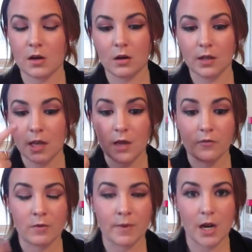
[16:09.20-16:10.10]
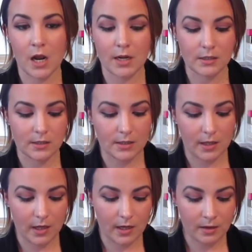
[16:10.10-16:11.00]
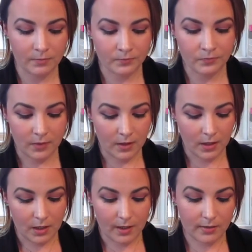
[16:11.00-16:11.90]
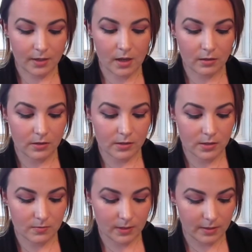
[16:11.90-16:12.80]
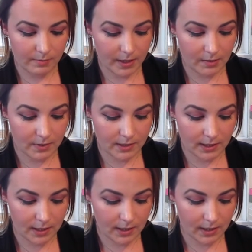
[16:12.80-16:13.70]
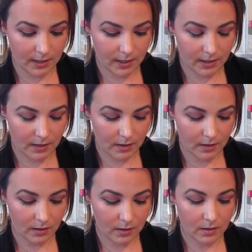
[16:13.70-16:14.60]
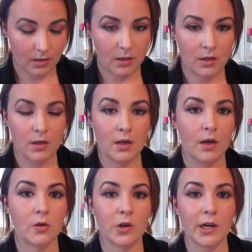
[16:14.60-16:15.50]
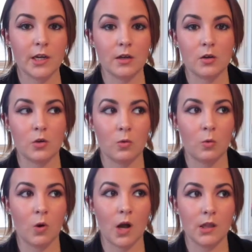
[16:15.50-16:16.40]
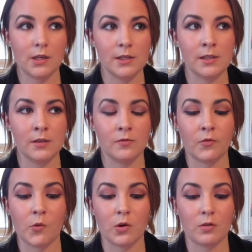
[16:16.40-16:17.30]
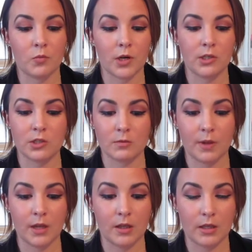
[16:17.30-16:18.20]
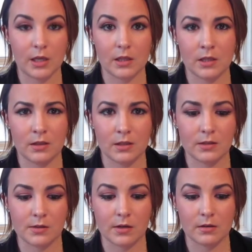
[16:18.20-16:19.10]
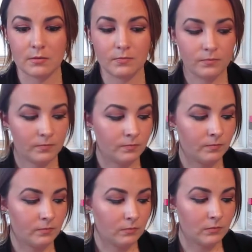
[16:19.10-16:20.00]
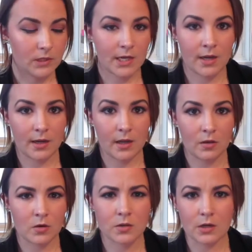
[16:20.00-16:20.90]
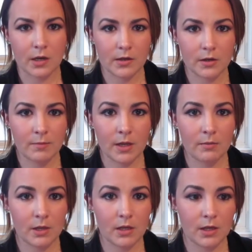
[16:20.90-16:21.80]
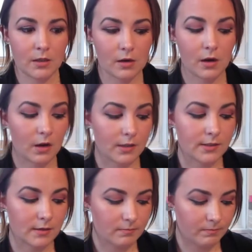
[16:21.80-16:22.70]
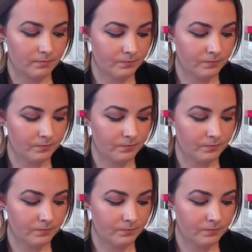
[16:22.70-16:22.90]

all I have on my eyes today. And the colors are really pigmented and a great quality for the price you're paying. I think these are $10 or under maybe, and they're awesome.